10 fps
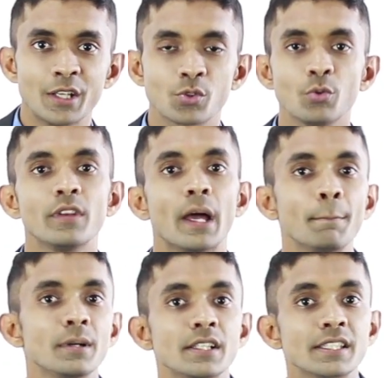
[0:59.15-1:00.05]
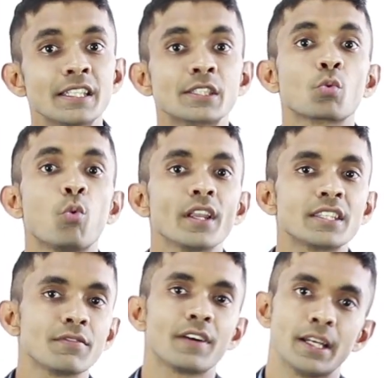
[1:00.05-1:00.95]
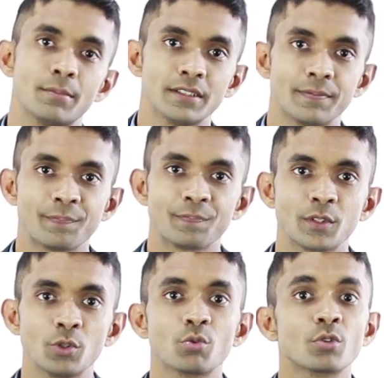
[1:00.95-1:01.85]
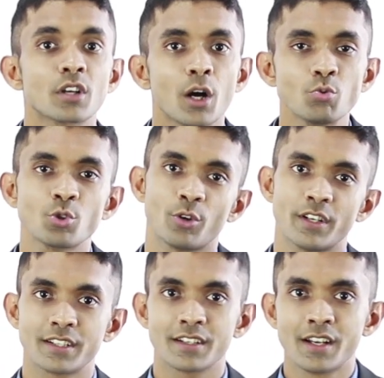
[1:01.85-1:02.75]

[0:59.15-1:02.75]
So numbers is quantifiable. You could count on it.